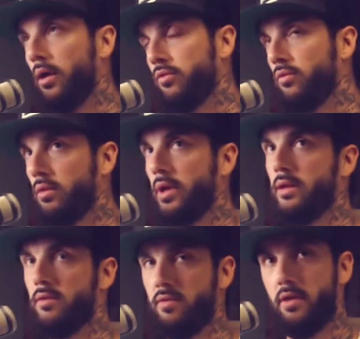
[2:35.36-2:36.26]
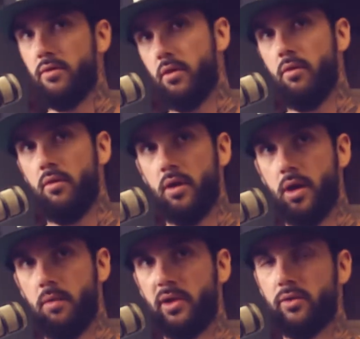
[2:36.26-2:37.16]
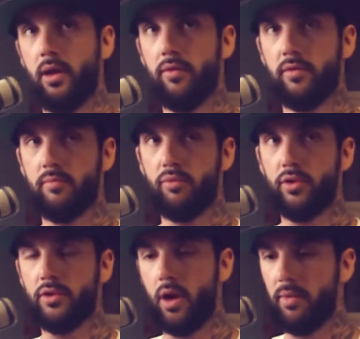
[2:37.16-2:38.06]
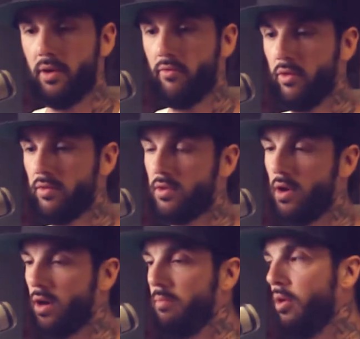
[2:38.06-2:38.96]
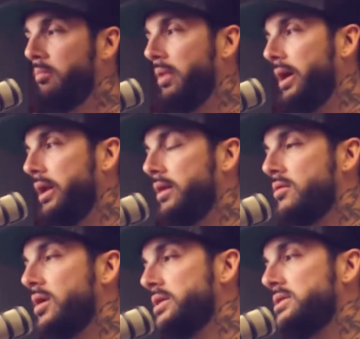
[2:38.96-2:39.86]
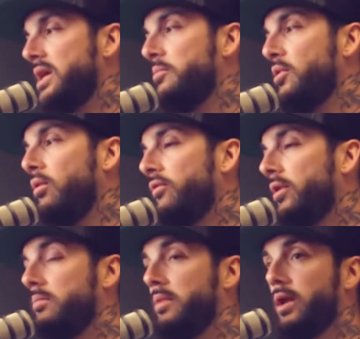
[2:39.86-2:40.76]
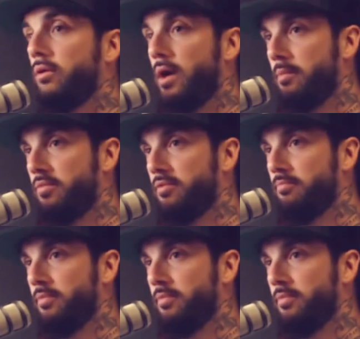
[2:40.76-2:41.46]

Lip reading: I also like to say, though, mental health is an important topic, of course, to talk about, but it's not a scapegoat for committing crimes,